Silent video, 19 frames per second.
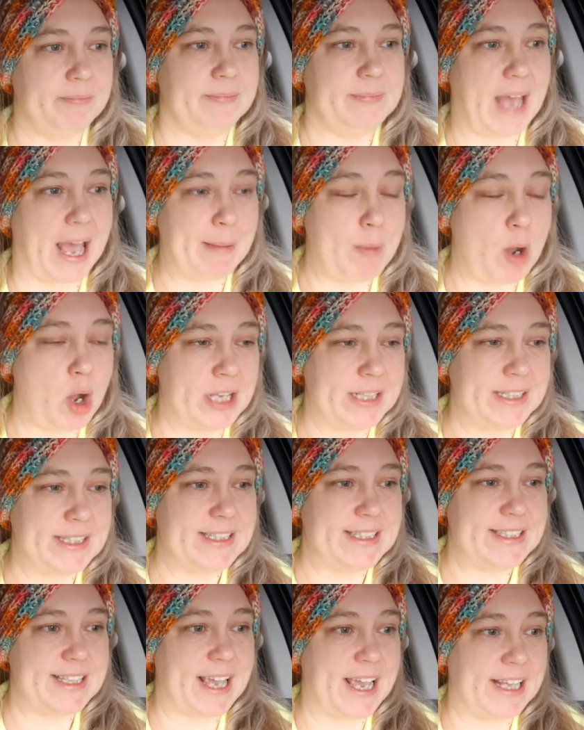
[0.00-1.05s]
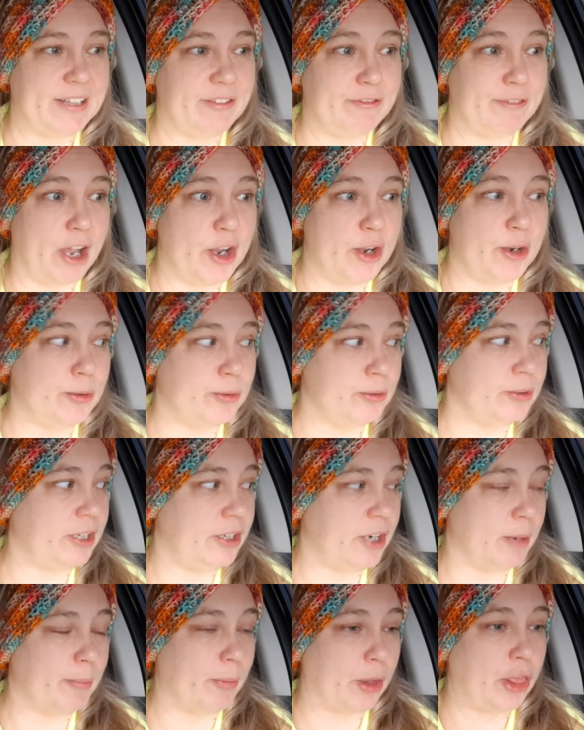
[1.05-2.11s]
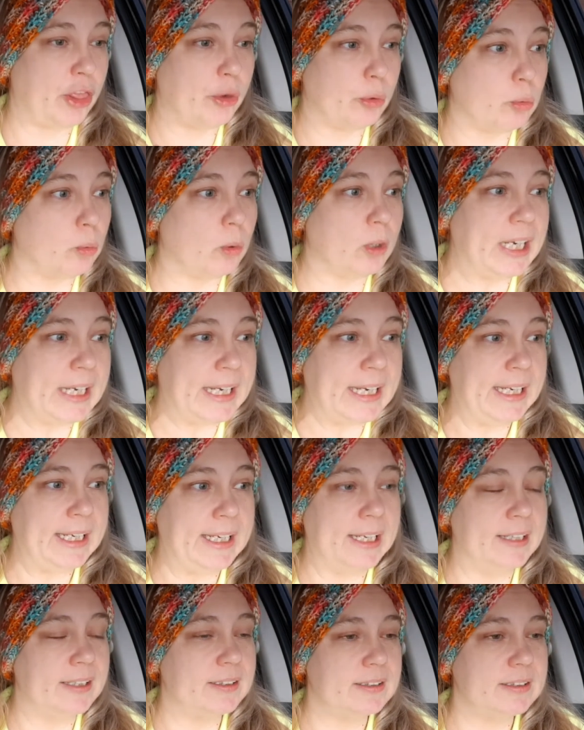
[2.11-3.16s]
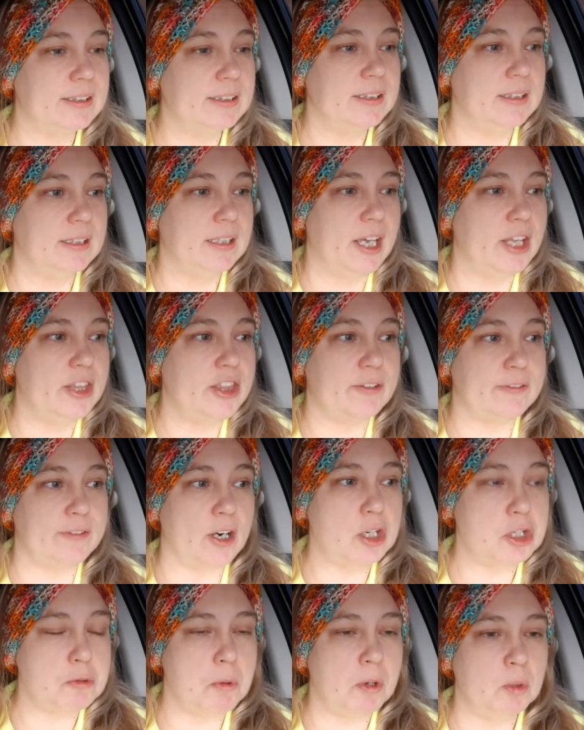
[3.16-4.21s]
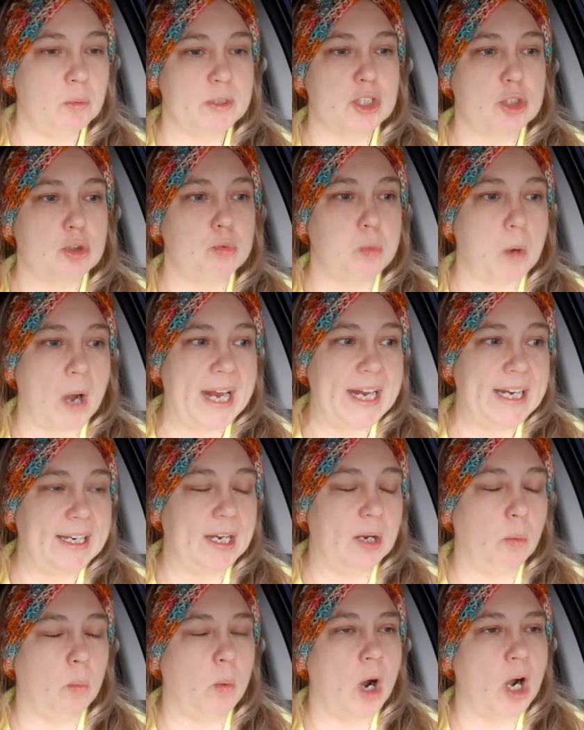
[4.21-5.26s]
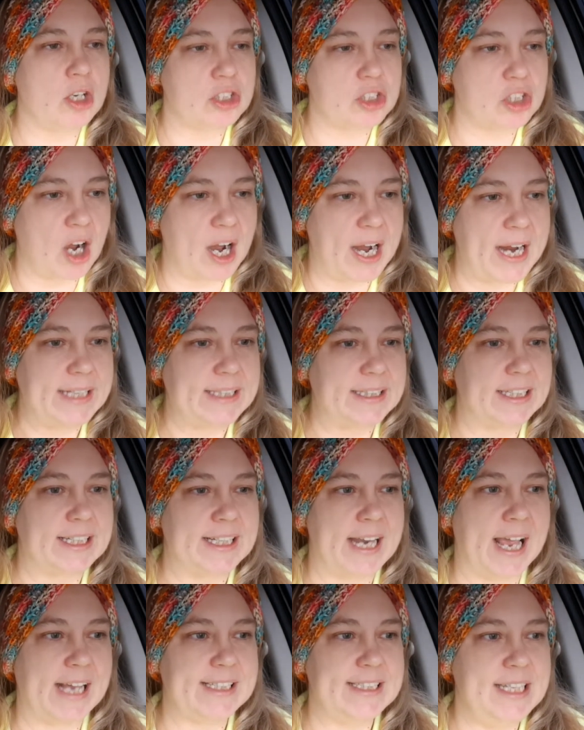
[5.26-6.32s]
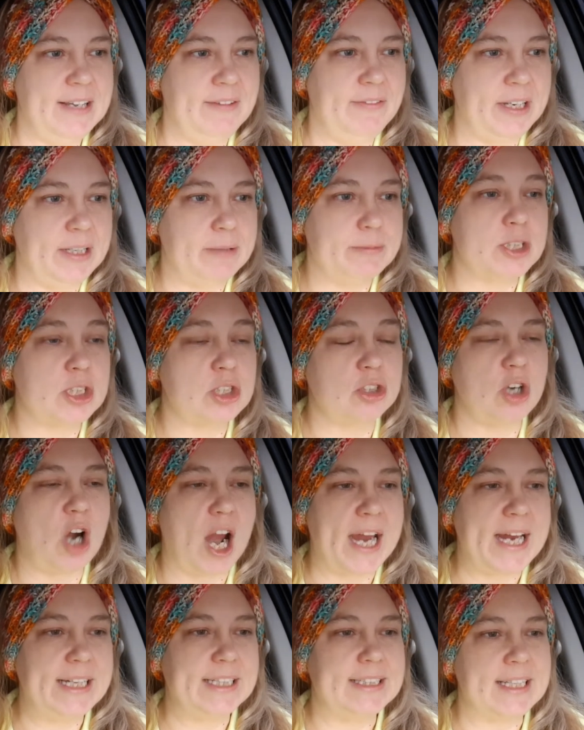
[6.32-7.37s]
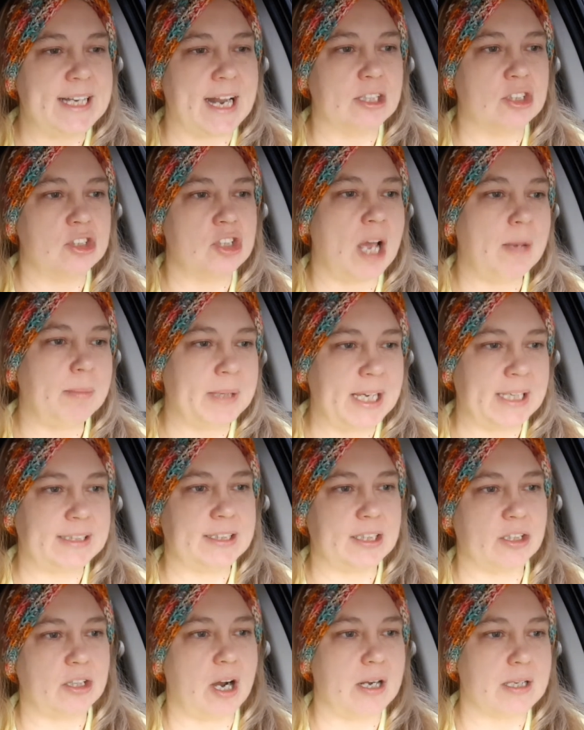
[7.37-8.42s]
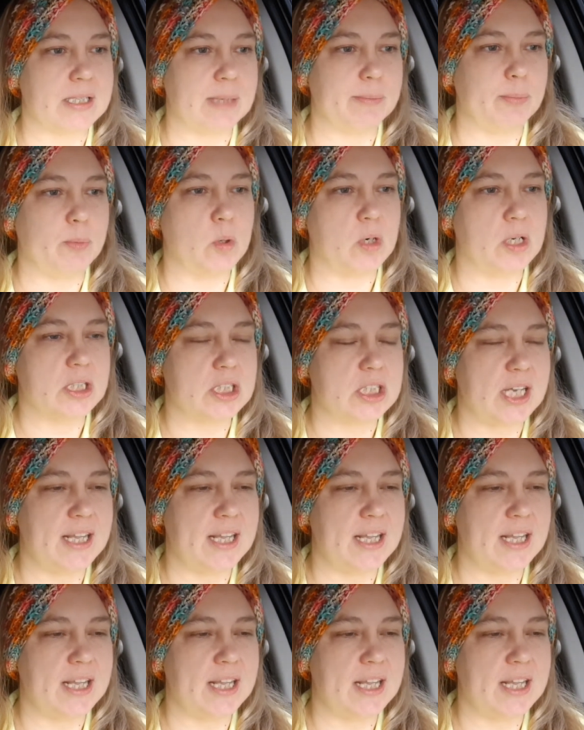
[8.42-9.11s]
I'm on said phone number 3. The first one was great. It worked great. The connectivity was great. Then I drop kicked it across the porch.